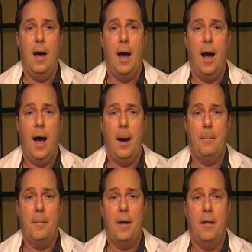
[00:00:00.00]

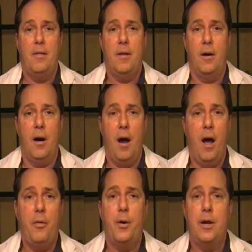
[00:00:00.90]
There are
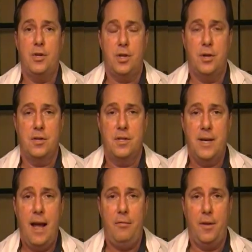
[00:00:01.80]
other insurances
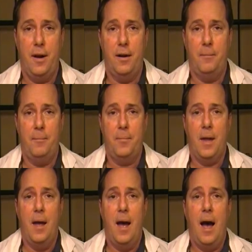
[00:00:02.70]
out there.
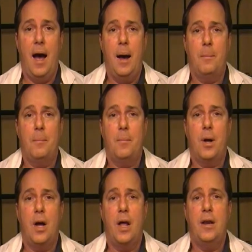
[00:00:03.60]

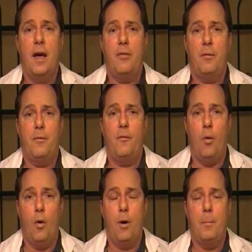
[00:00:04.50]
Another
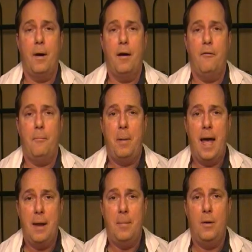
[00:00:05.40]
form of
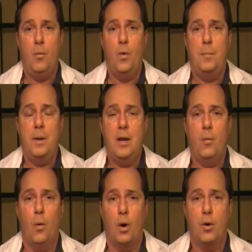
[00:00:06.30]
payment would be
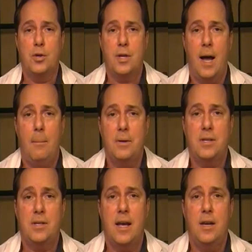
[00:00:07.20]
workers'
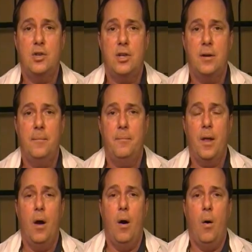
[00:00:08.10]
compensation,
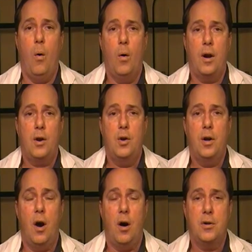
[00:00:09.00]
or it
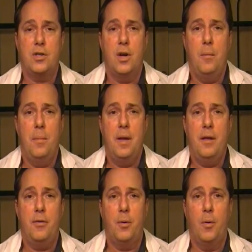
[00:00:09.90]
could also
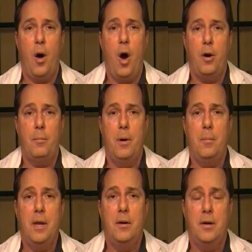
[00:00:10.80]
be through
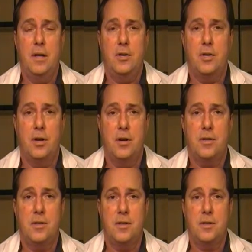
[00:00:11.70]
automobile
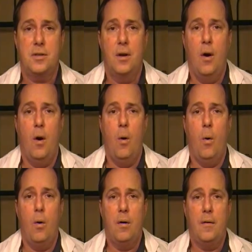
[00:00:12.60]
insurances,
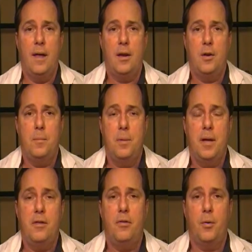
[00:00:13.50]
or it could
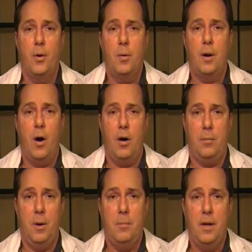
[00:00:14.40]
be through an
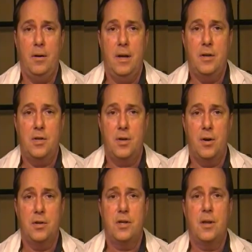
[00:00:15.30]
automobile
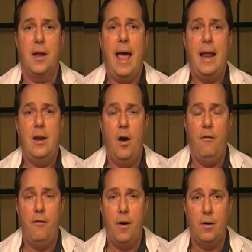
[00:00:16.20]
insurance at no
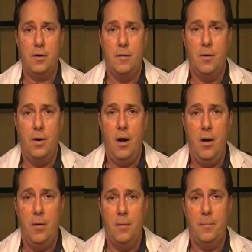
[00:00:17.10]
fault of your
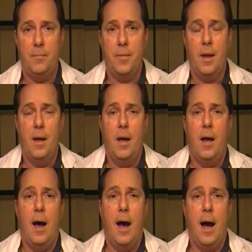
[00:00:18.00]
own.
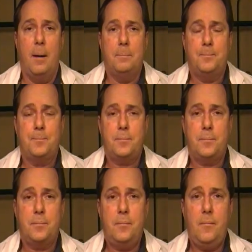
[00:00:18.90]
The
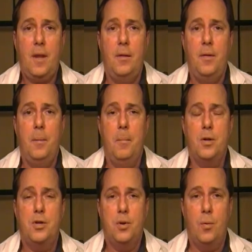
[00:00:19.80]

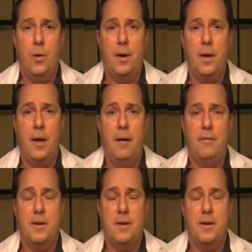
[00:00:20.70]
majority of the